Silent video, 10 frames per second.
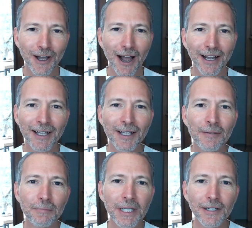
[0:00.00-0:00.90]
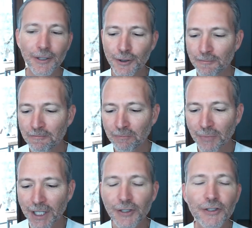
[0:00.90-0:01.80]
talk because
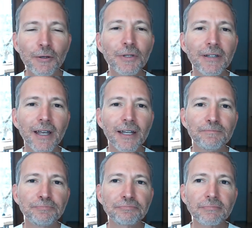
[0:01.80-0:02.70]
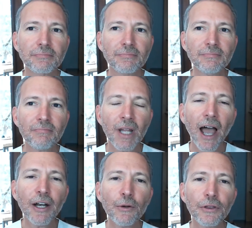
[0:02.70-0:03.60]
it's something that
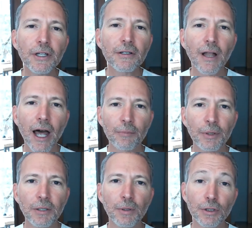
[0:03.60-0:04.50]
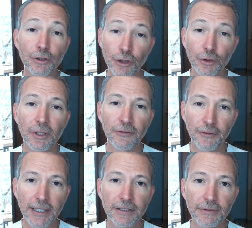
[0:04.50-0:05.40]
I don't think a lot of people do
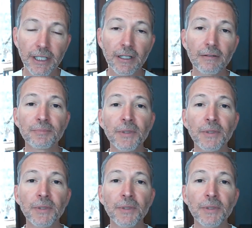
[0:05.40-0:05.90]
effectively.